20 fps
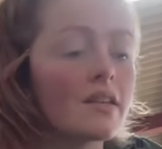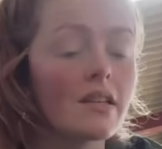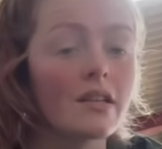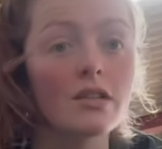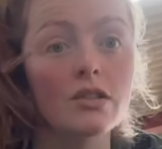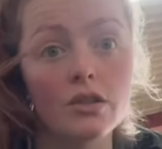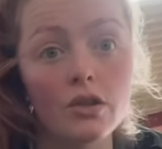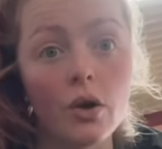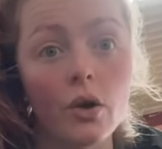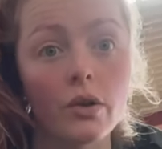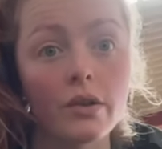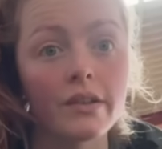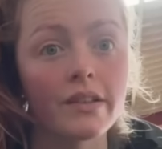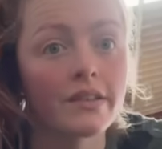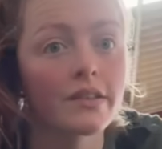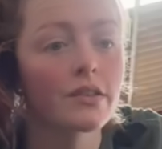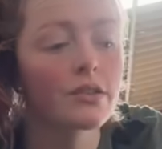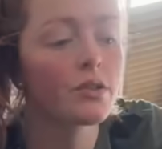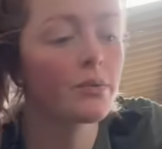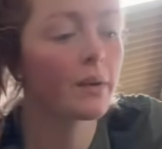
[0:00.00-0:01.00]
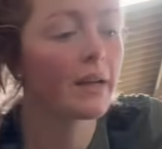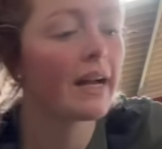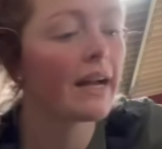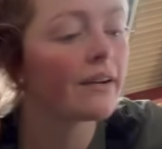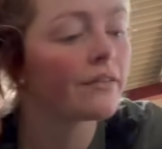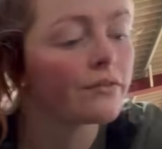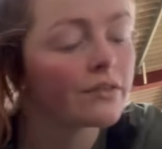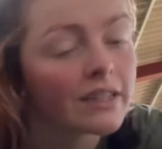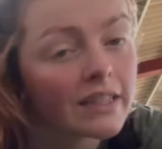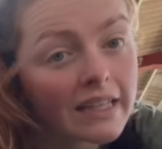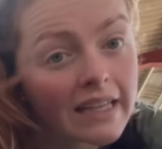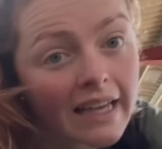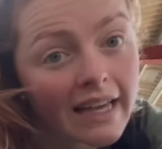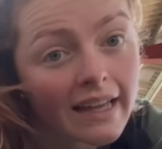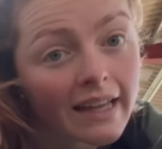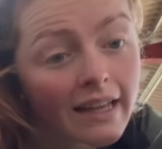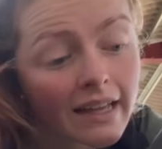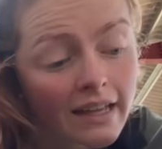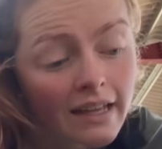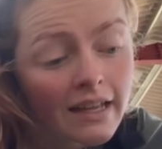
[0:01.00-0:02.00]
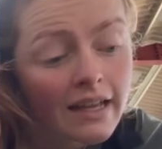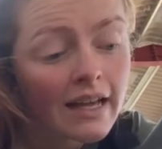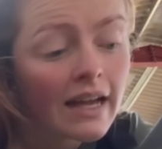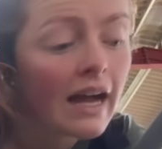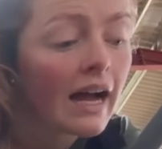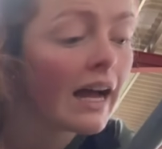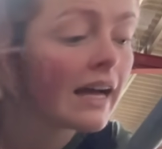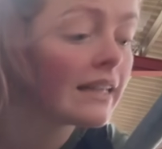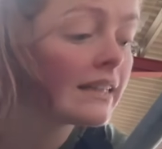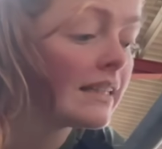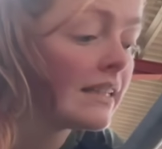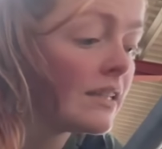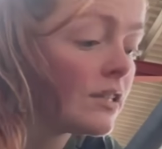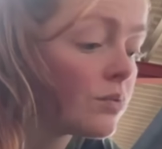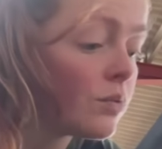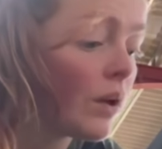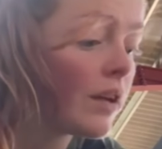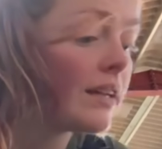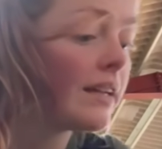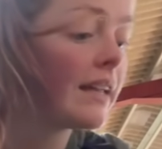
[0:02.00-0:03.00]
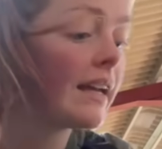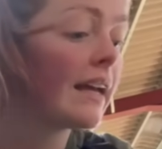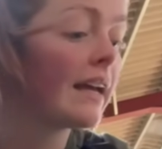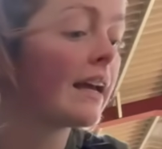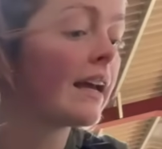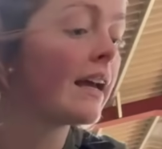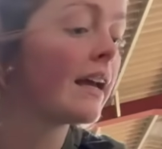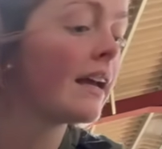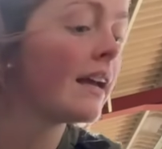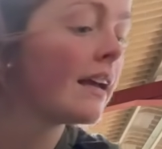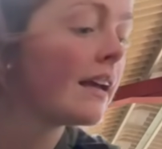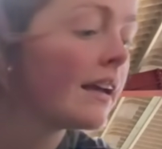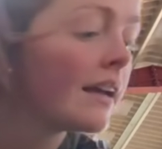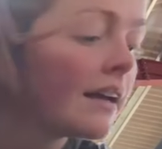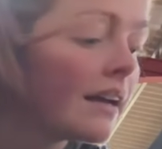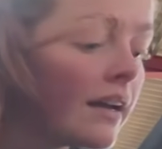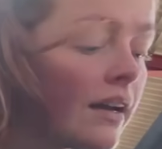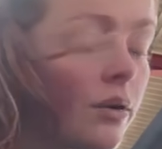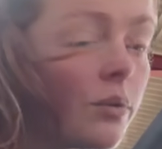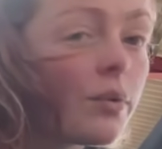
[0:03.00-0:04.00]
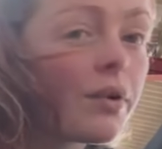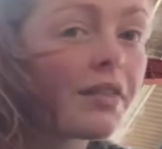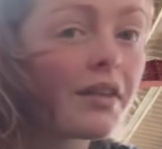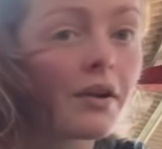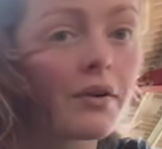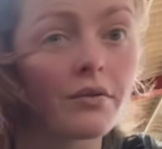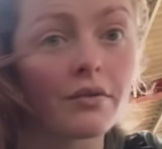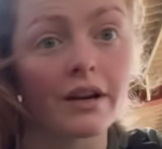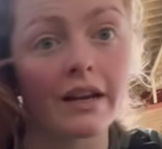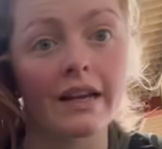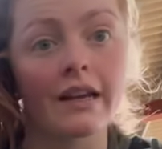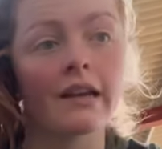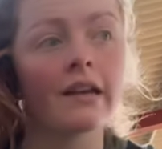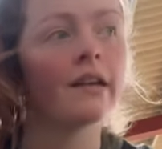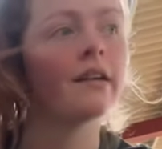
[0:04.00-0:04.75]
it's Scotland, so we can't really get at least one day without rain.